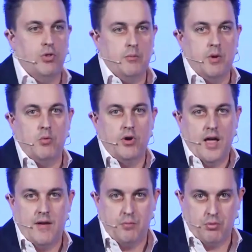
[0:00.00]
then we wouldn't
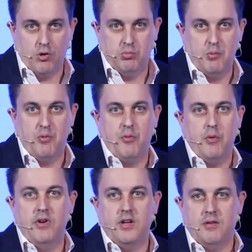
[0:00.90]
have a problem. If
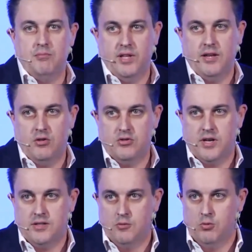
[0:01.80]
we're in a complete
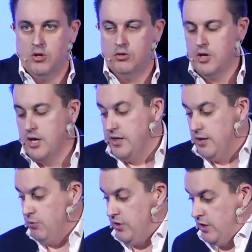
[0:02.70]
contracting world,
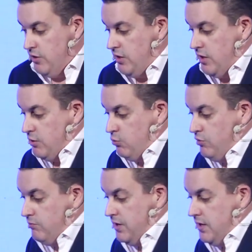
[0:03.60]
then there
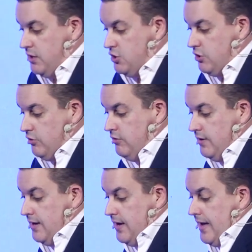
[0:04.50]
wouldn't be an issue.
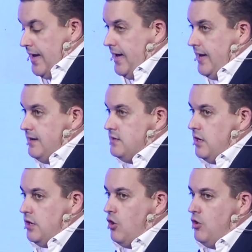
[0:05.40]
And
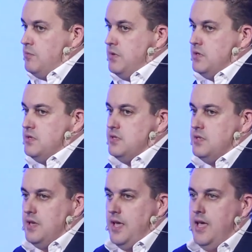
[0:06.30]

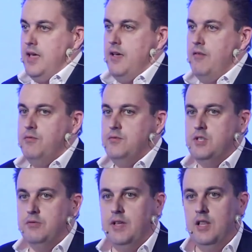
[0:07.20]
economists have
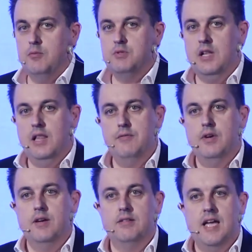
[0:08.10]
developed
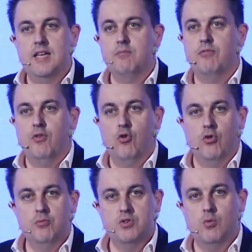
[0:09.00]
clever game
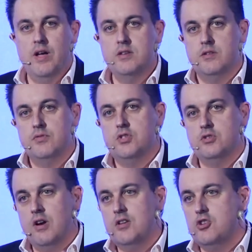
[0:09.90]
forms or ways of
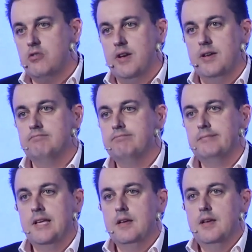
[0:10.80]
structuring
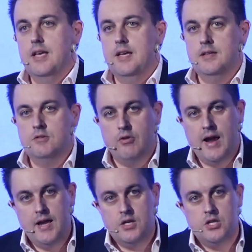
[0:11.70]

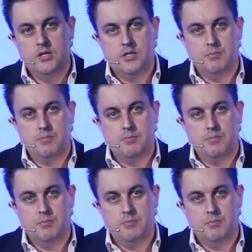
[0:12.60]
interactions